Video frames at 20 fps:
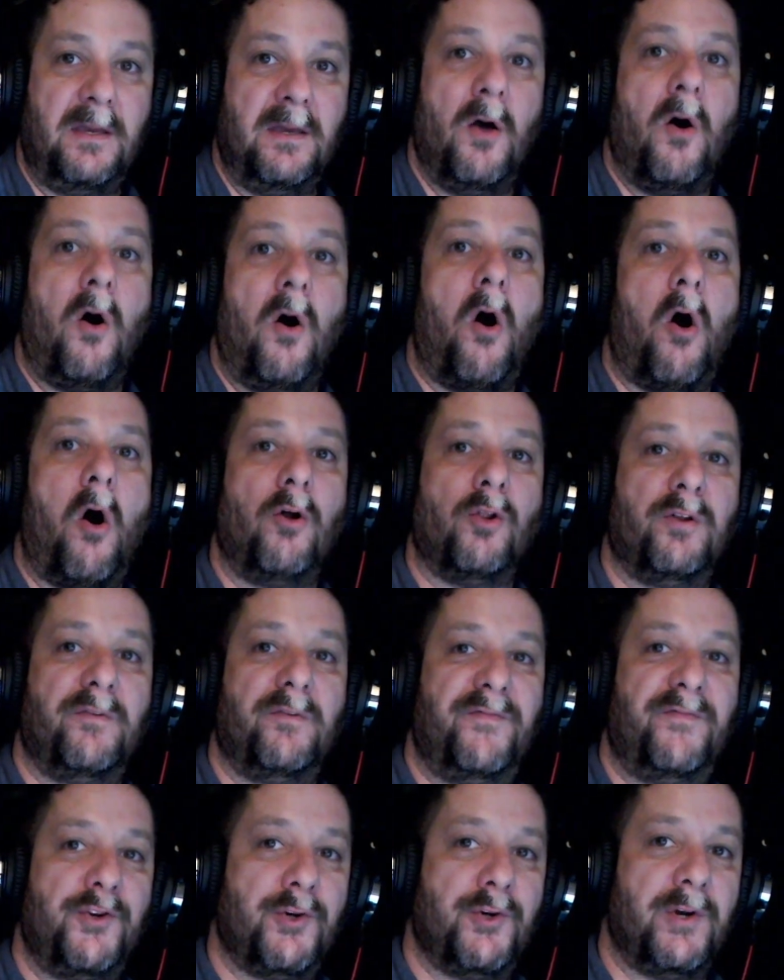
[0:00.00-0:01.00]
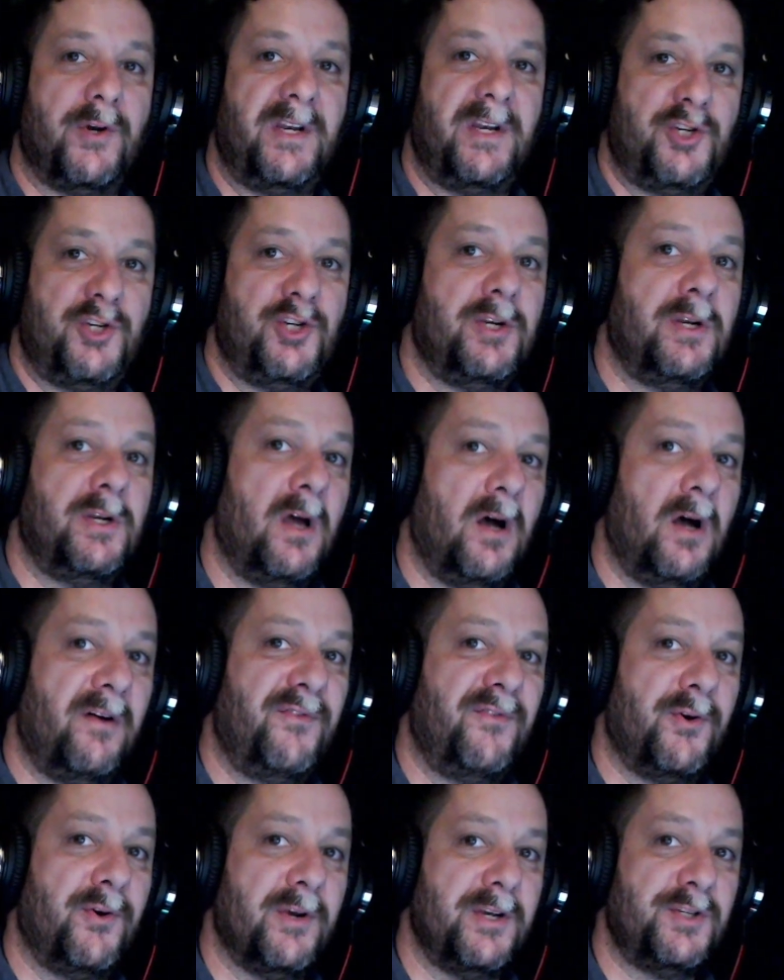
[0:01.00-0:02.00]
All of the tradition of
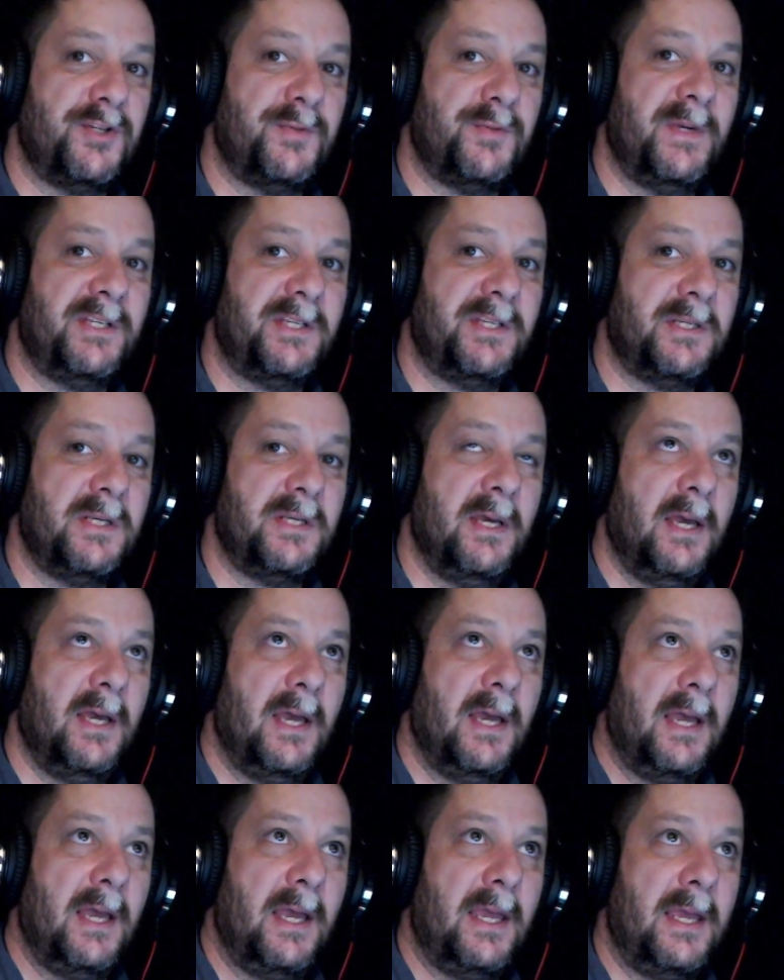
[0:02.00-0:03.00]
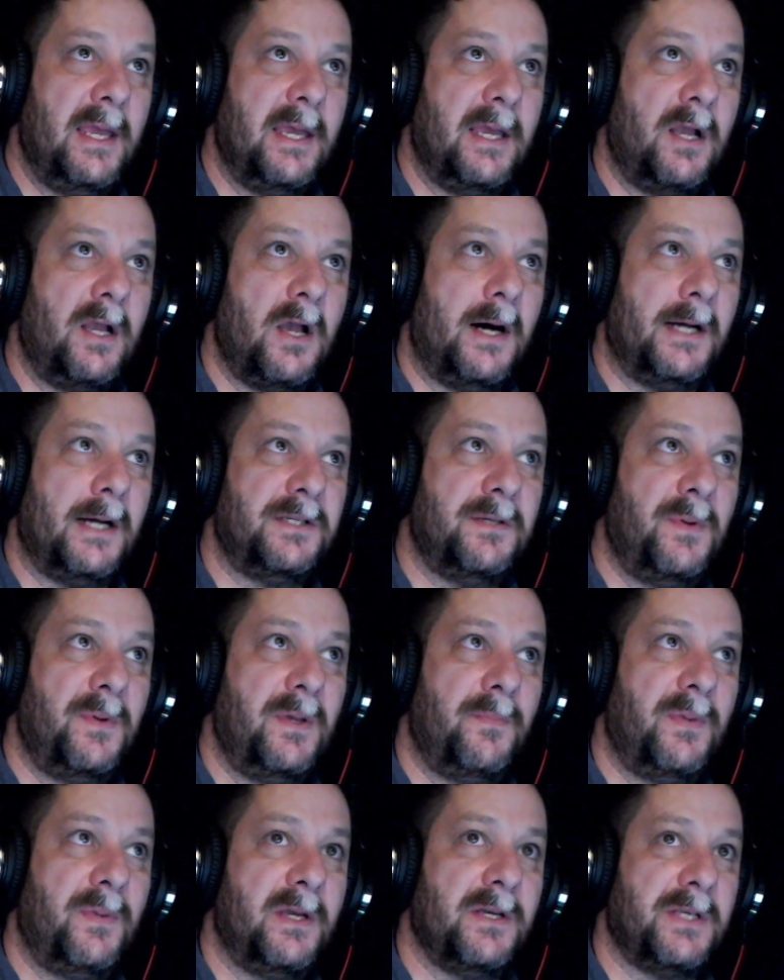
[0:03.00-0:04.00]
Christmas, it got to be
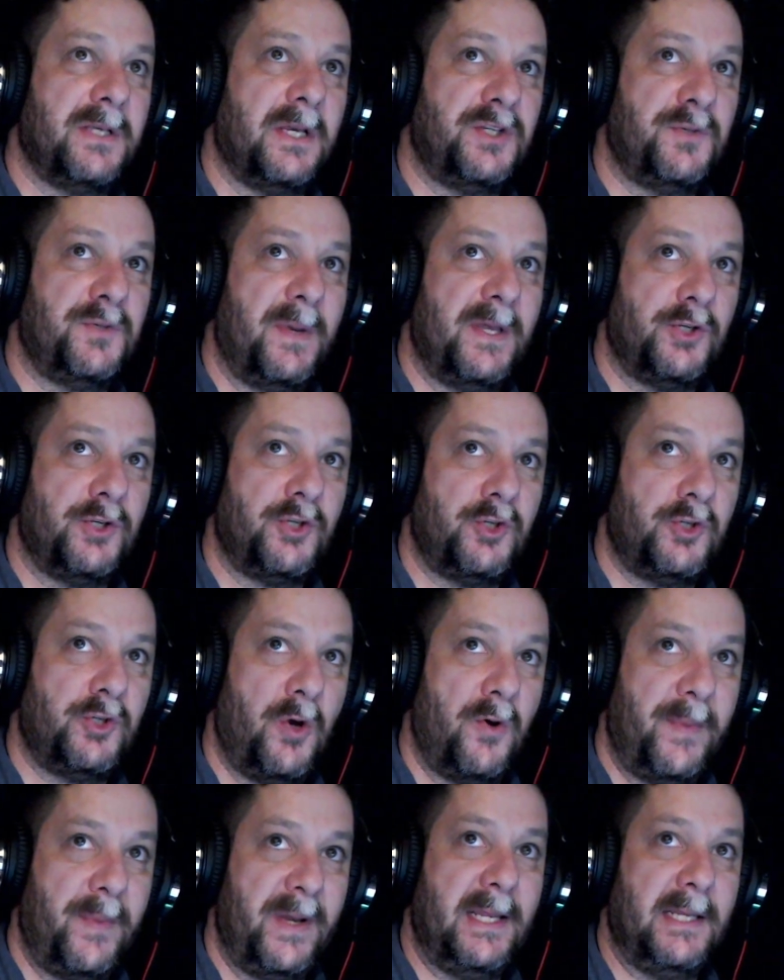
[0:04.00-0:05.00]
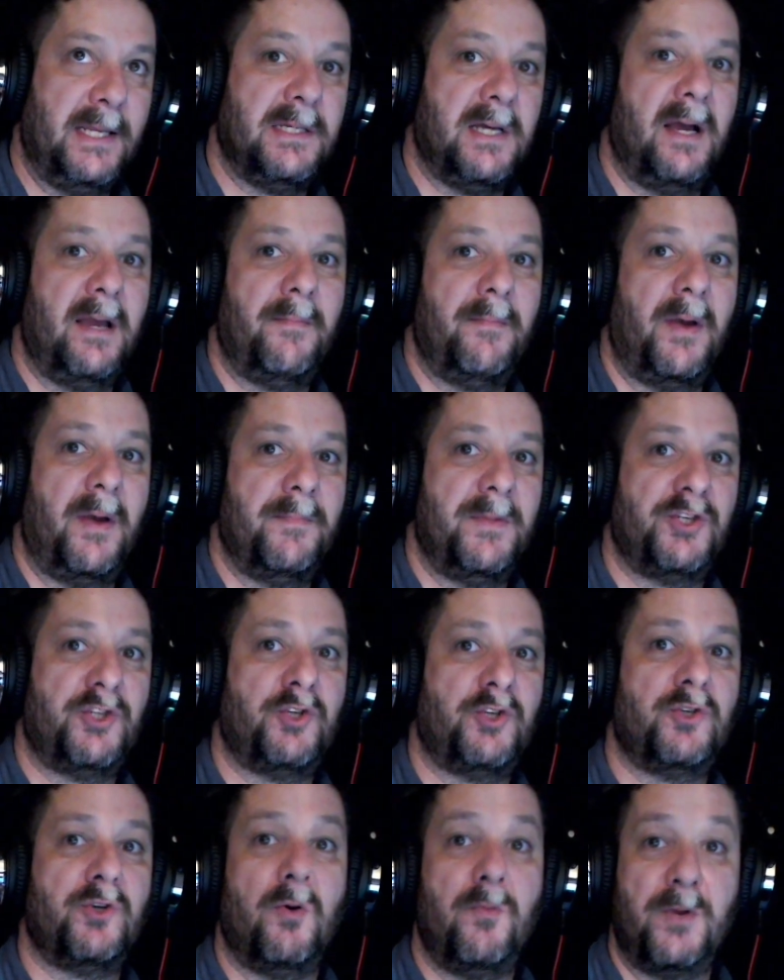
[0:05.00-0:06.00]
because I spent I missed
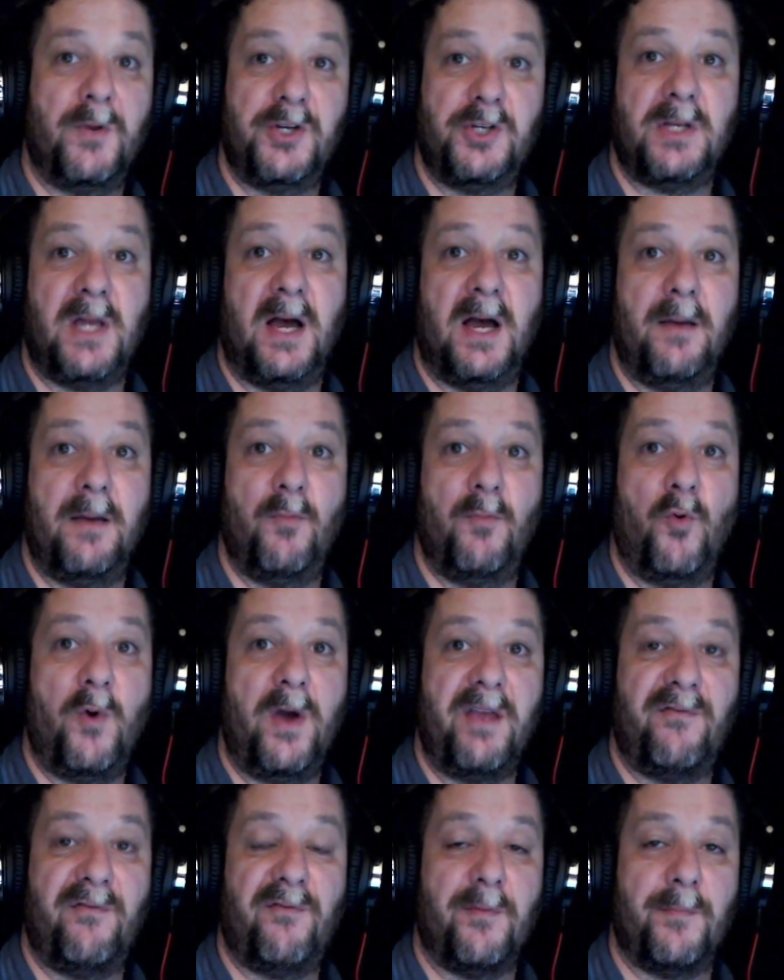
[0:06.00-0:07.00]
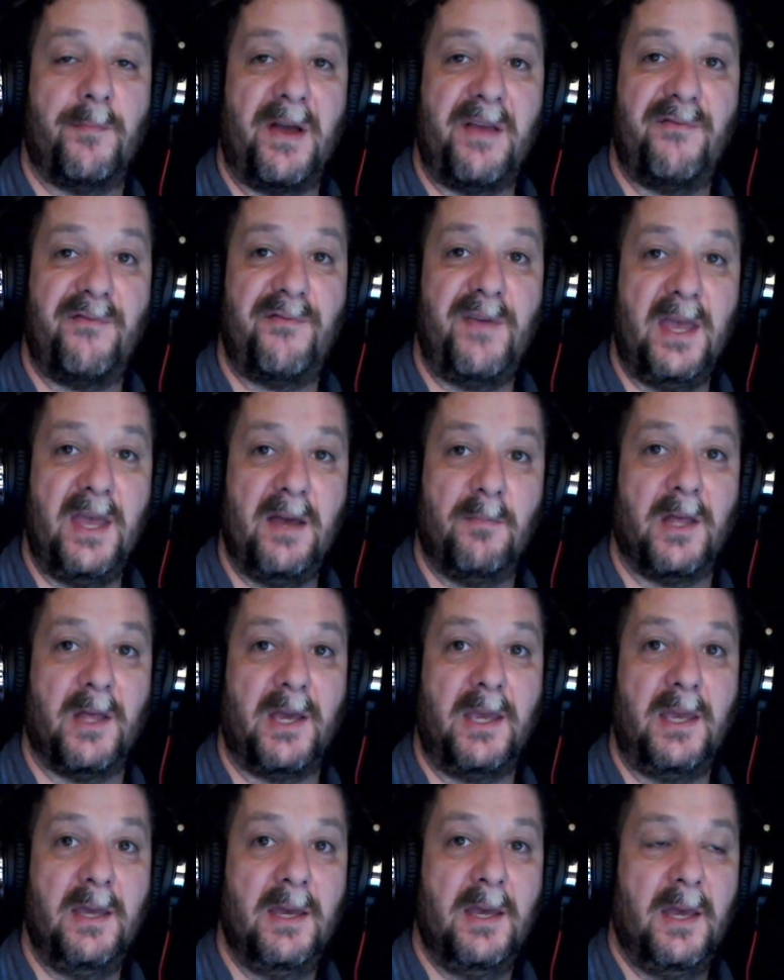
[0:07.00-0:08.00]
so much time away from my family
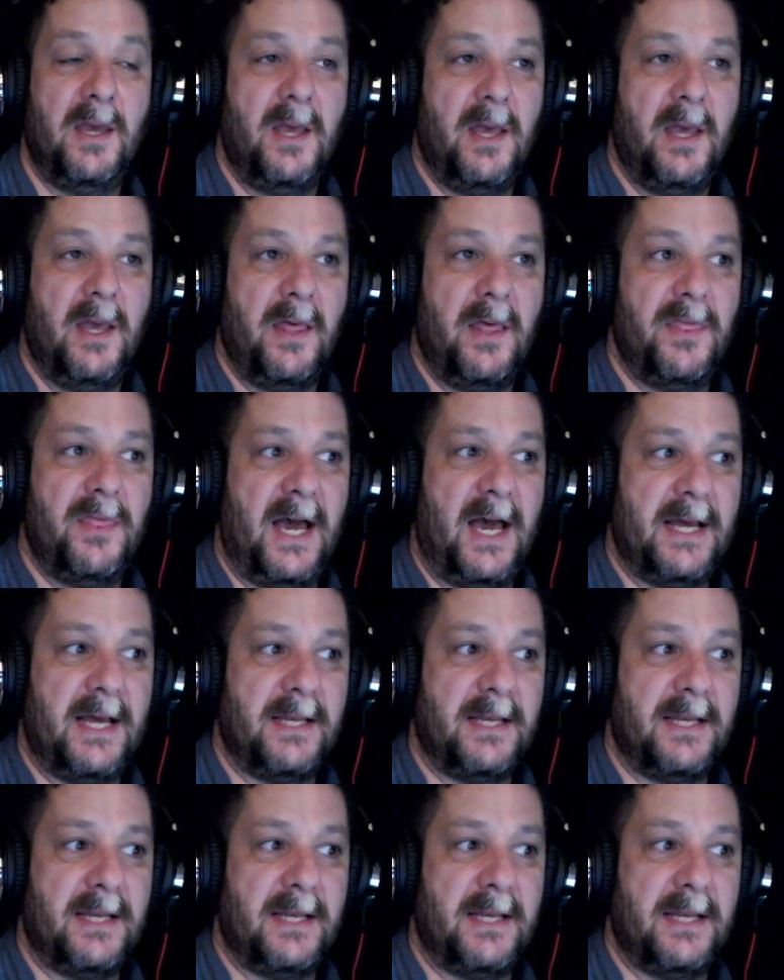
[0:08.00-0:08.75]
that